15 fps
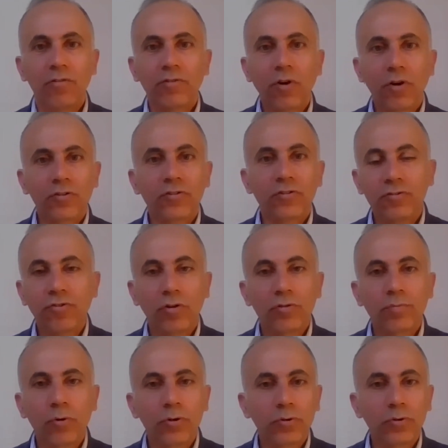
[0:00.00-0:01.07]
Of course,
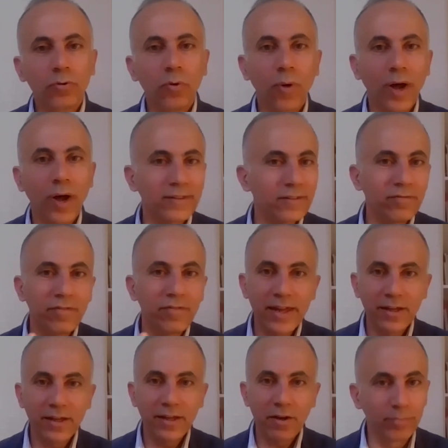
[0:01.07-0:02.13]
John Paul the Second was
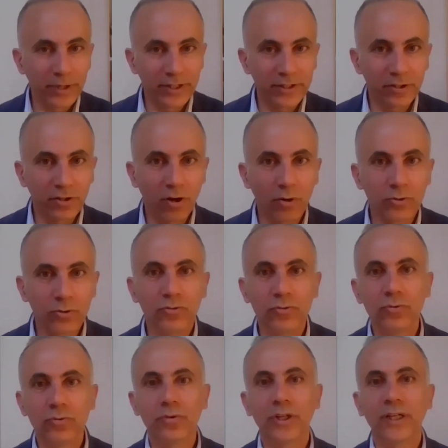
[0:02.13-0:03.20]
very open, you know,
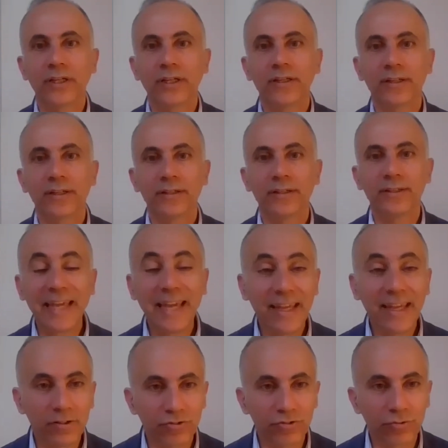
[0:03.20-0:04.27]
to uh,
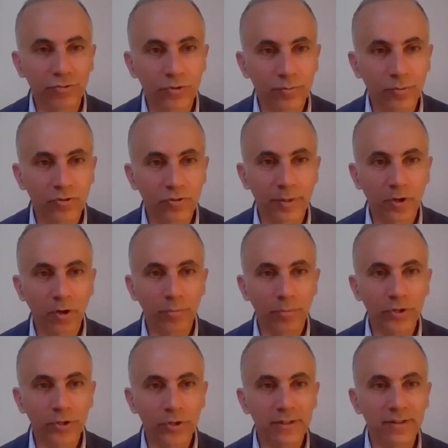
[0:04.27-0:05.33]
engage with Muslim
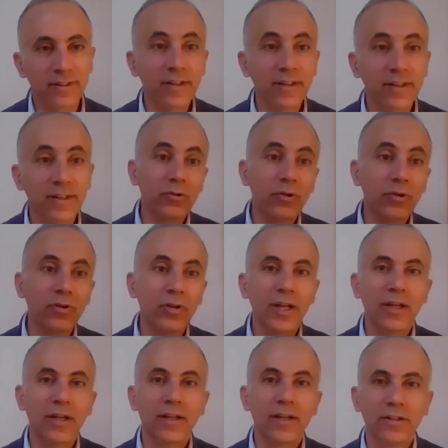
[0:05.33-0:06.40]
communities. He is,
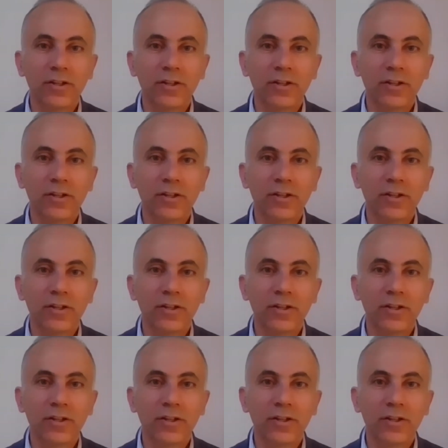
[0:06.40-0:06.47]
uh,